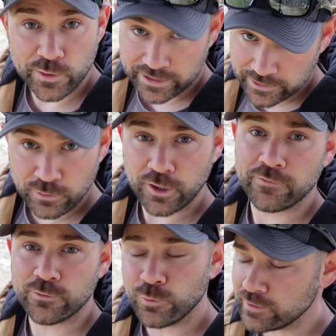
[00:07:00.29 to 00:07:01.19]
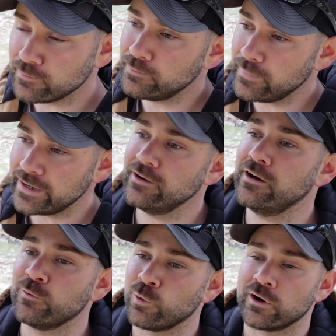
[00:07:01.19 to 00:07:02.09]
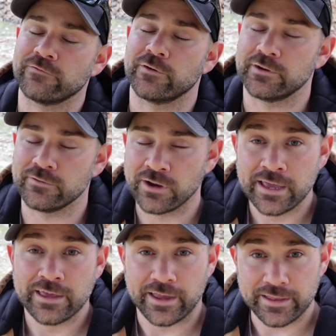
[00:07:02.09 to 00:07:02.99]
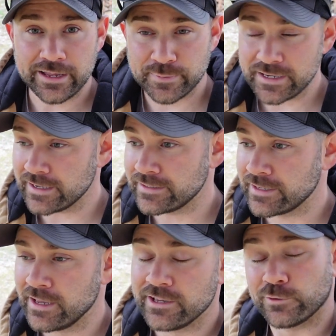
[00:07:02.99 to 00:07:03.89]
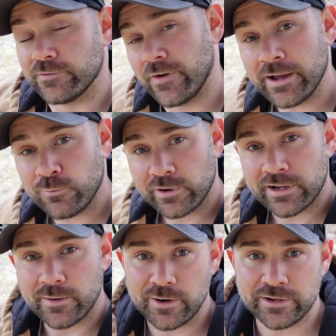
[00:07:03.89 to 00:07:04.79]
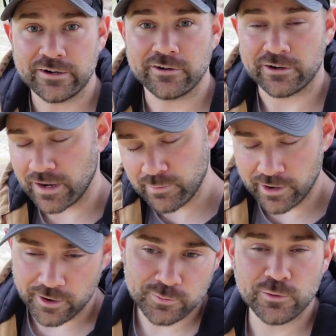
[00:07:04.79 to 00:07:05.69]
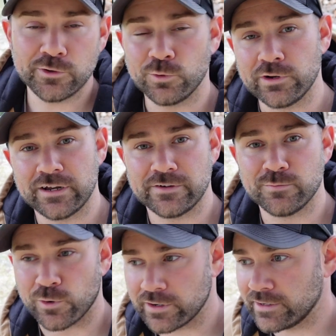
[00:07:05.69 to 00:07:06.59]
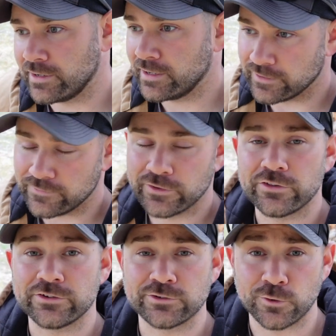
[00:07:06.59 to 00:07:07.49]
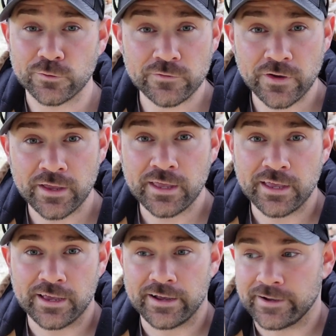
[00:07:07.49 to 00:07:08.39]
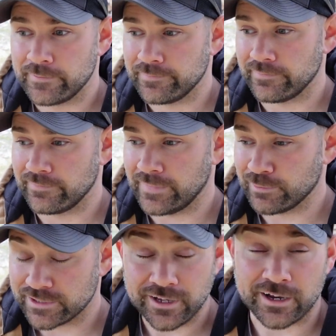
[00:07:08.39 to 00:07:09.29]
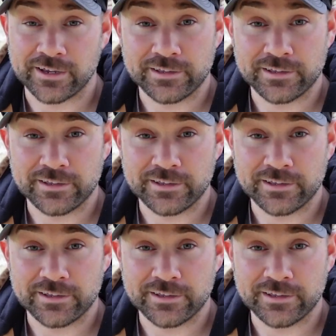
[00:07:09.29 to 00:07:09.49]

where you don't cover the wood might not work for you. And that's because, so if I were to come out here and grab an armload of wood every morning to fill the stove, that would suck.